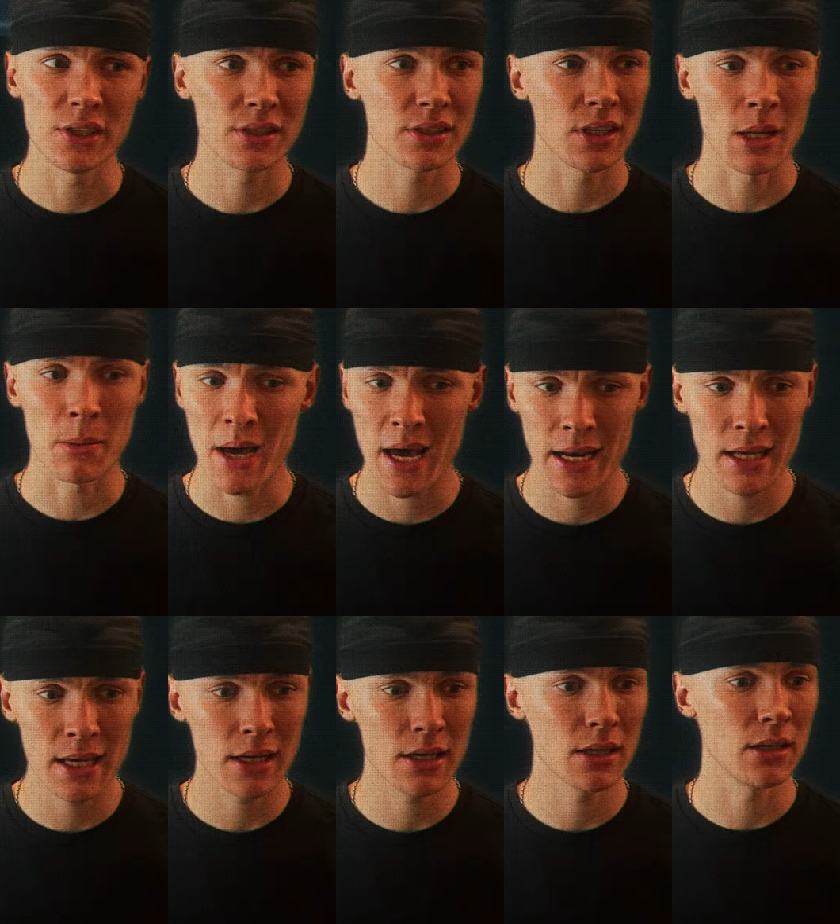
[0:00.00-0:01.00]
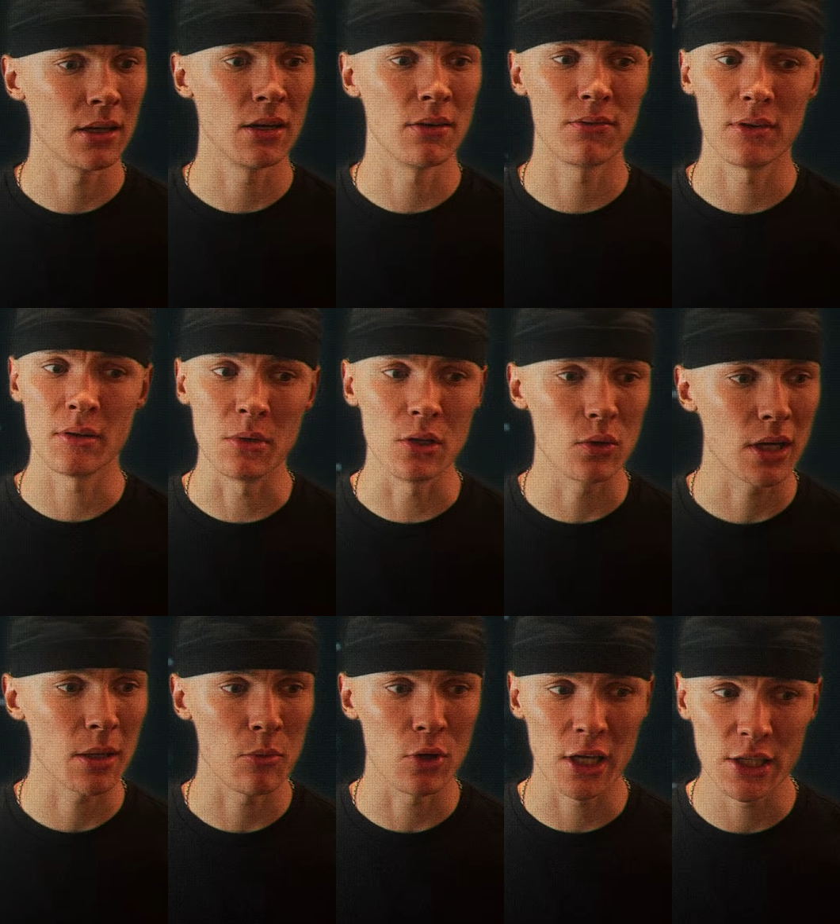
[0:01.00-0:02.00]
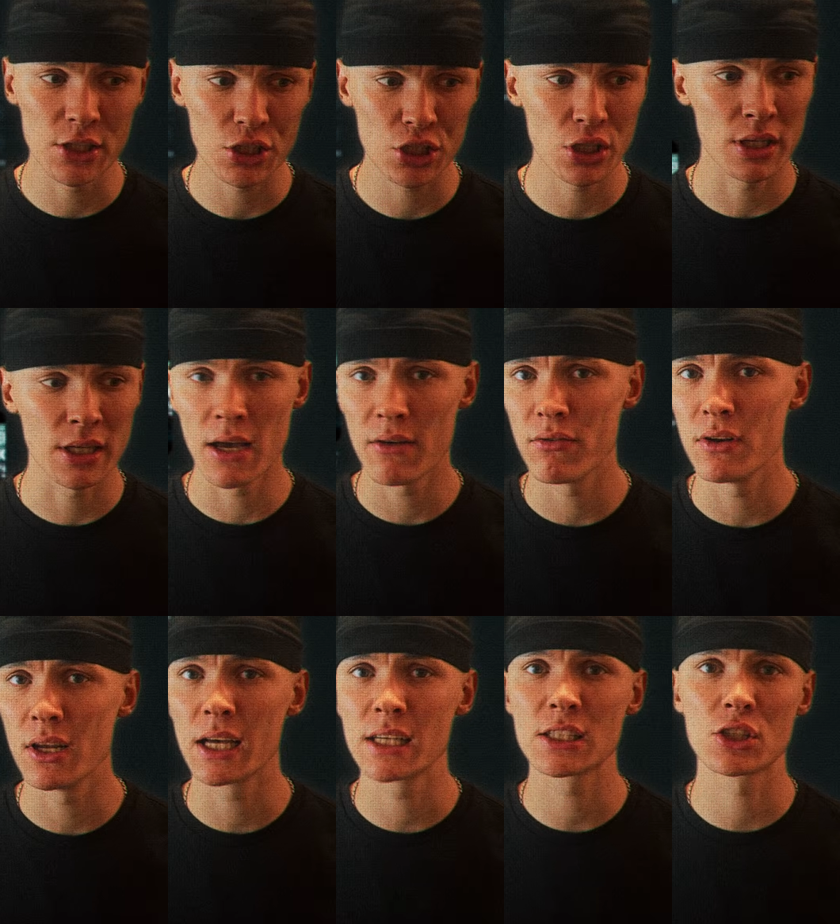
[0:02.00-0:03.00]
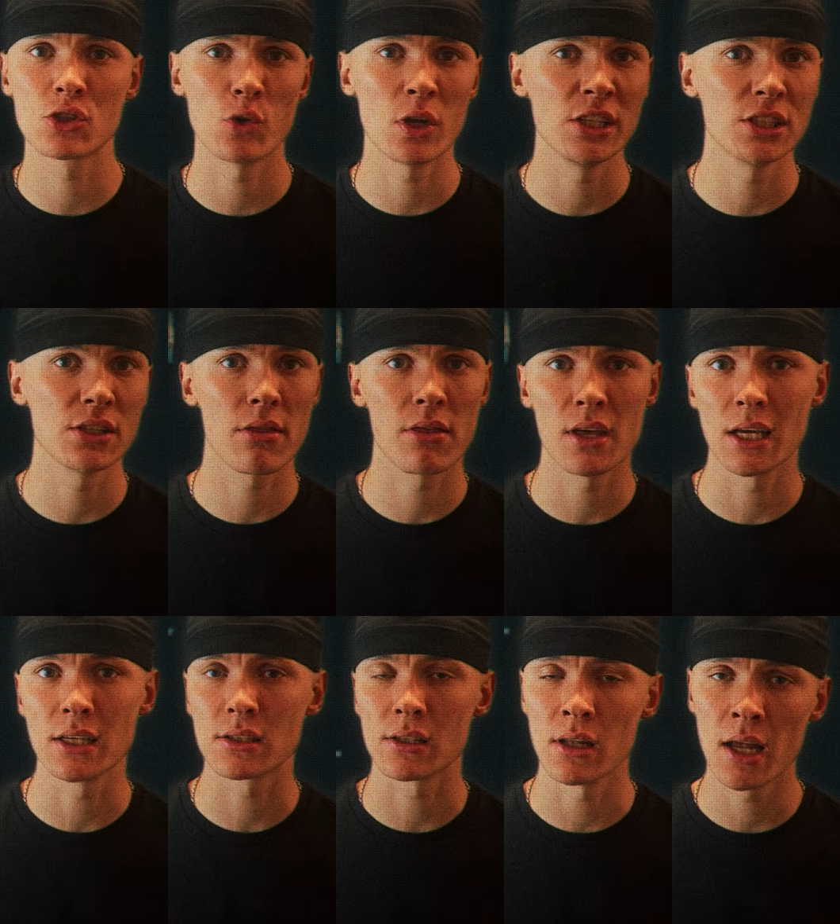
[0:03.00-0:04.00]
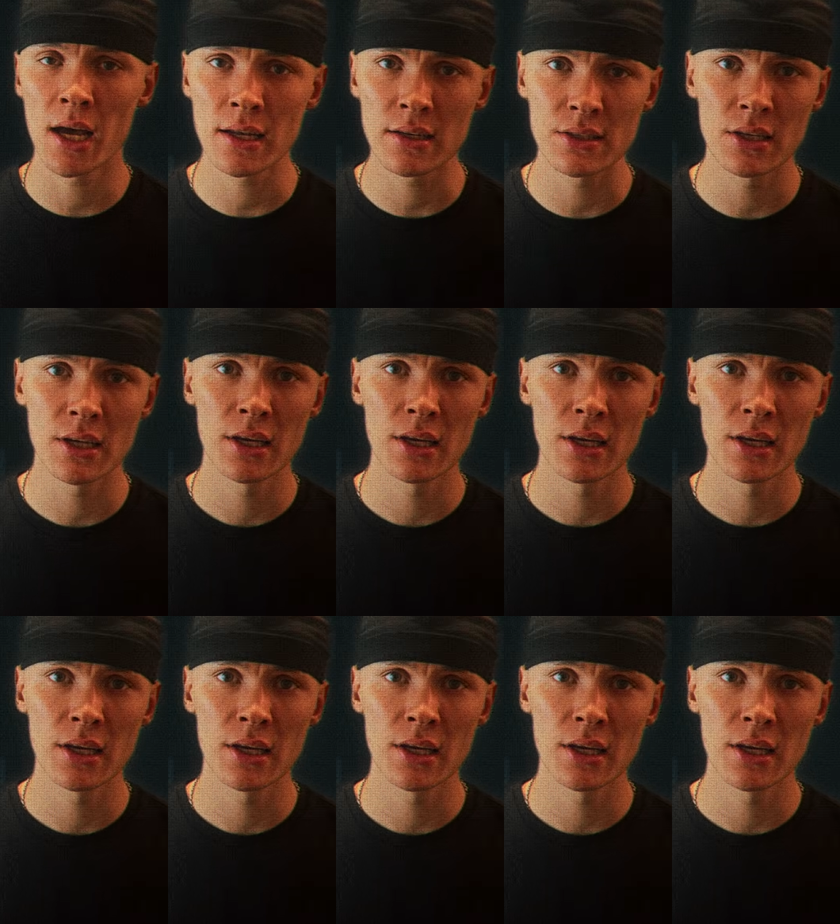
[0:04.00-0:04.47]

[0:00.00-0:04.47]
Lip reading: cinematic, film look emulation, Netflix, Stranger Things LUT,